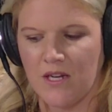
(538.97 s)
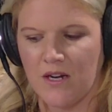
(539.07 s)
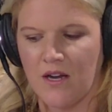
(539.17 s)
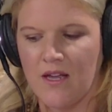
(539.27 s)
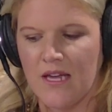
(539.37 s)

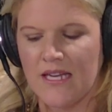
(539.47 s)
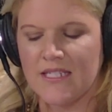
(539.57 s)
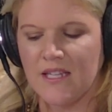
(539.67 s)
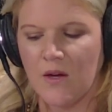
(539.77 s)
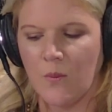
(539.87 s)
year
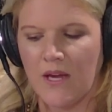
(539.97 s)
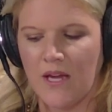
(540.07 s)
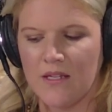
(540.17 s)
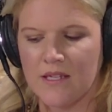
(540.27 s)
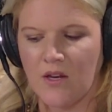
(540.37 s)
until I
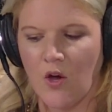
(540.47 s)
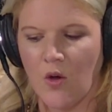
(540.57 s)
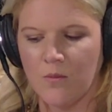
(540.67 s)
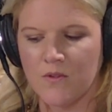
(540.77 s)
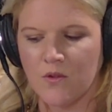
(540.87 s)
went and
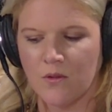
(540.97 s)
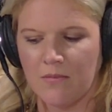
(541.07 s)
homeschooled."